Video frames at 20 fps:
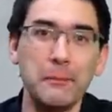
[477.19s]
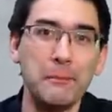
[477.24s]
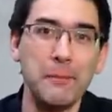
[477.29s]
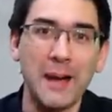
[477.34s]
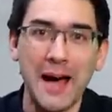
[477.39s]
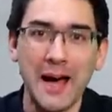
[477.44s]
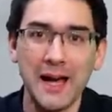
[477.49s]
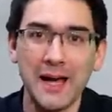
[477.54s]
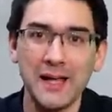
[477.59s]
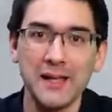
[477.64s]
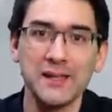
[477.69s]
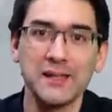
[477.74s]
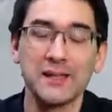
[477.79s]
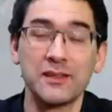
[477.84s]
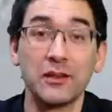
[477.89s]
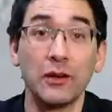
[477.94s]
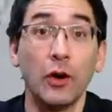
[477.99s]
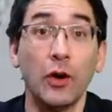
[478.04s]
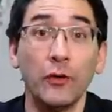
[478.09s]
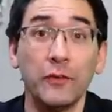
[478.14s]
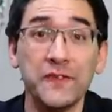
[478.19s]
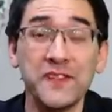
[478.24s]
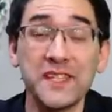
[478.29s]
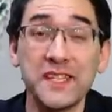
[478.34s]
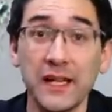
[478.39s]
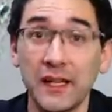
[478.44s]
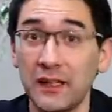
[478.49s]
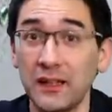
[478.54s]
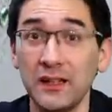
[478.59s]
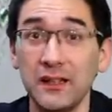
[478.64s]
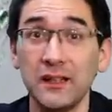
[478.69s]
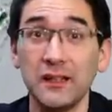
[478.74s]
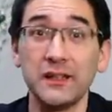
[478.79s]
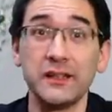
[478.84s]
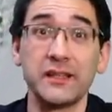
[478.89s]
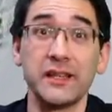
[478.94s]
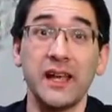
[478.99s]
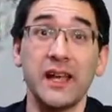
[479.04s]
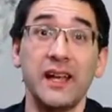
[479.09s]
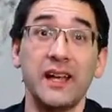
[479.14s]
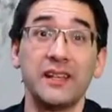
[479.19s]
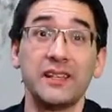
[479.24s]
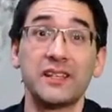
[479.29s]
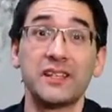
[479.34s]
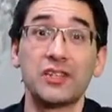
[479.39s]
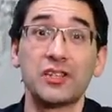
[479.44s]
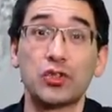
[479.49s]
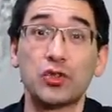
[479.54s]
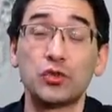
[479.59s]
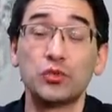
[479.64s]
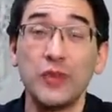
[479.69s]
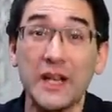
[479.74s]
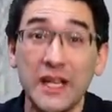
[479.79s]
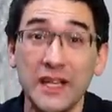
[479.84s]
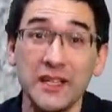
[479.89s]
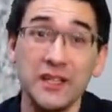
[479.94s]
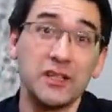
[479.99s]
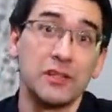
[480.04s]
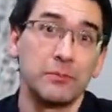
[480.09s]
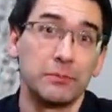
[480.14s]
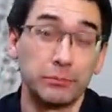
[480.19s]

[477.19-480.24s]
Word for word: mass of cells and strings,